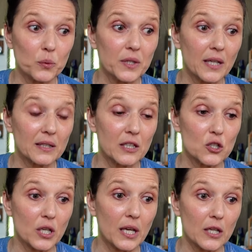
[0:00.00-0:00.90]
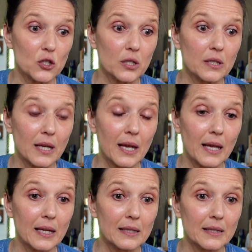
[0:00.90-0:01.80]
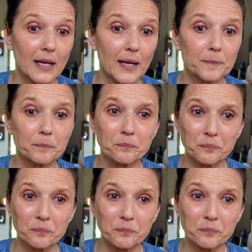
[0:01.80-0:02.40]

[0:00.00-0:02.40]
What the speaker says: with that kitchen gadget. And